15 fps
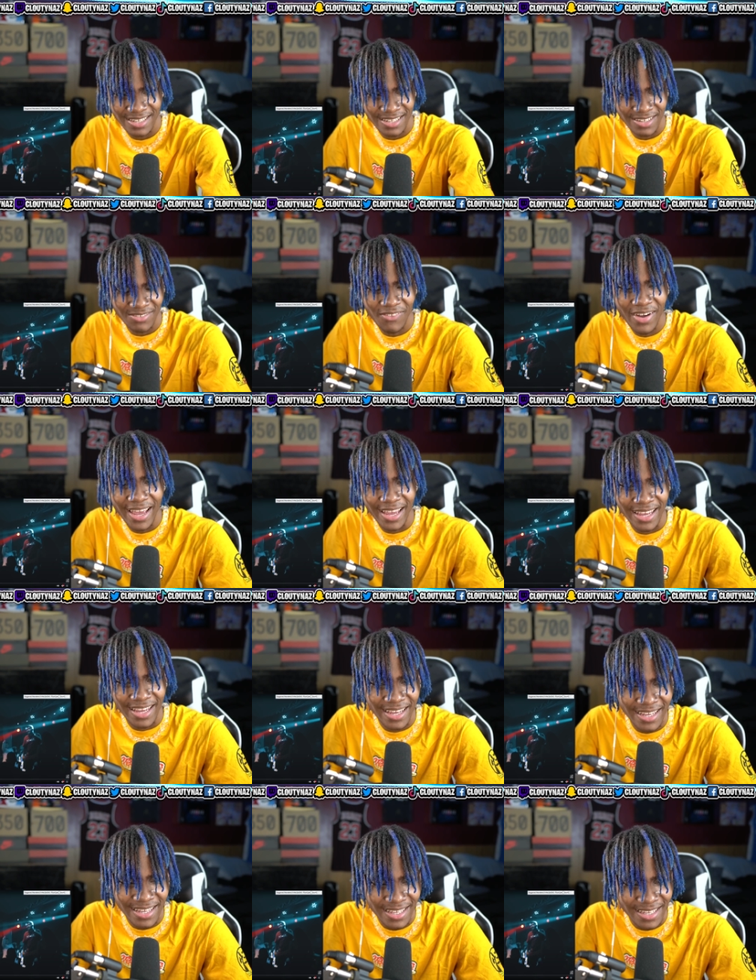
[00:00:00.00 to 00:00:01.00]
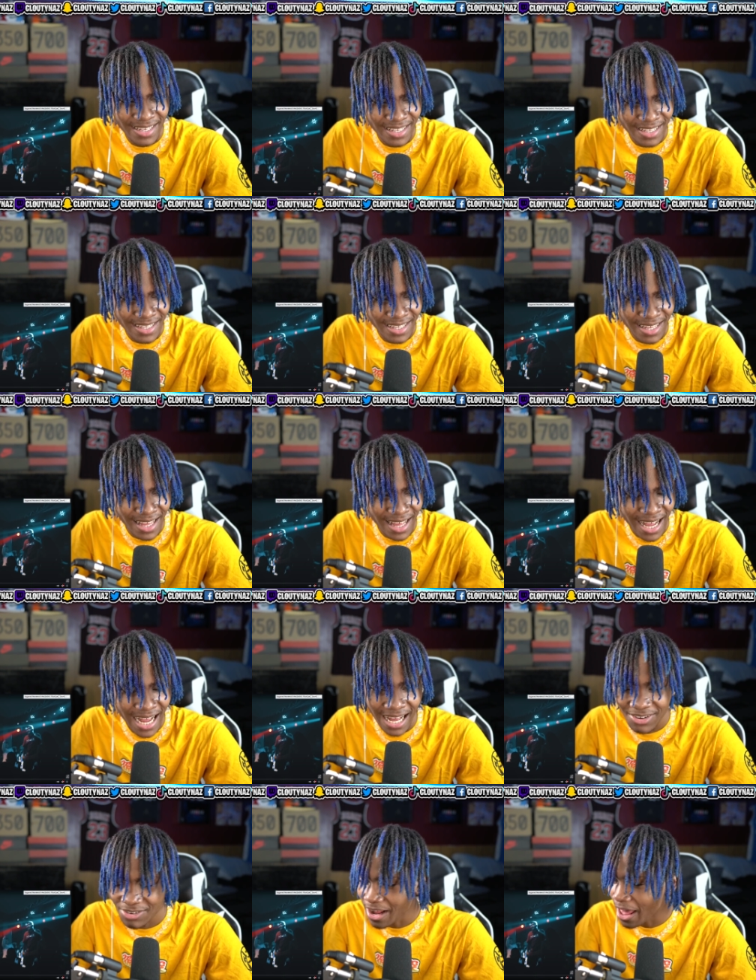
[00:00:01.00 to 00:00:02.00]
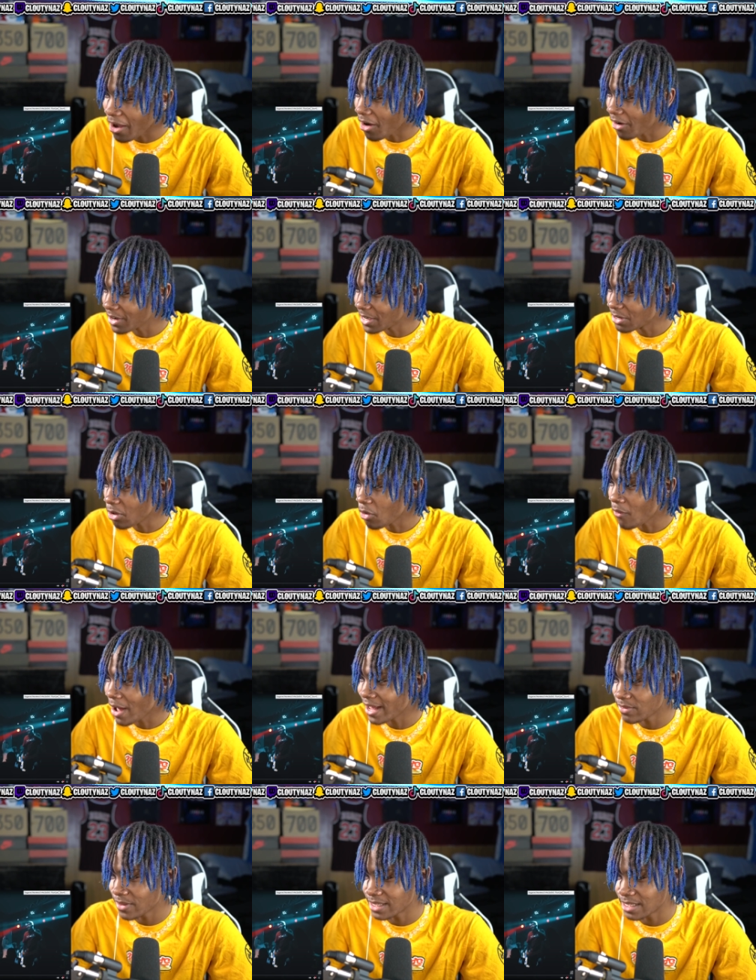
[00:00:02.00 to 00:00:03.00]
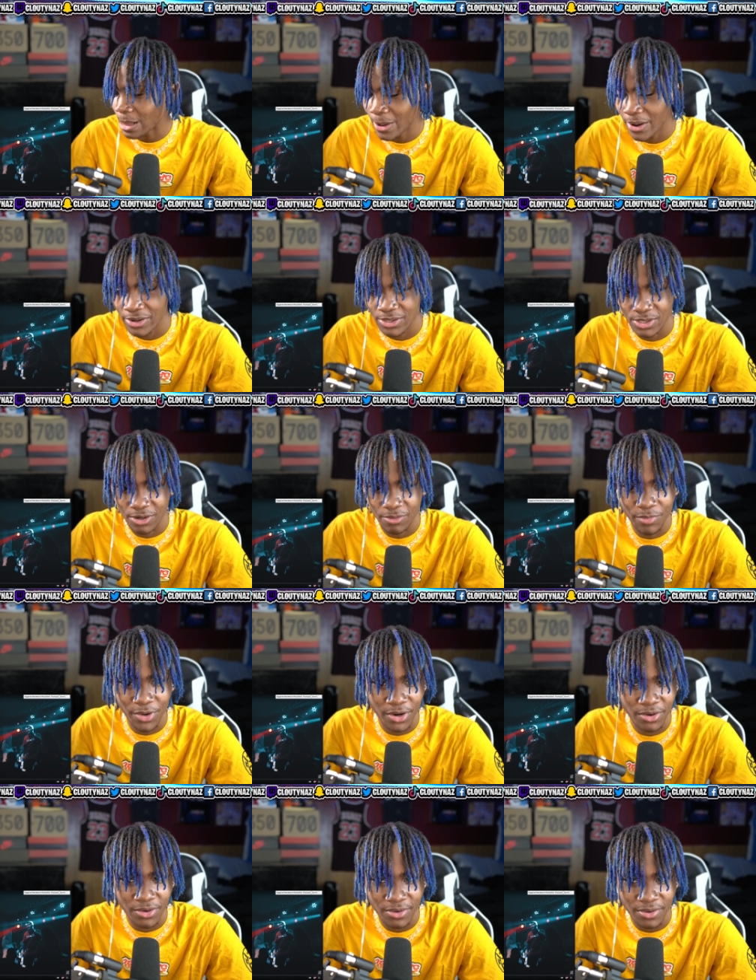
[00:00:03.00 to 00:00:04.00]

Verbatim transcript: Wait, how do they already know like like the lyrics though, bro?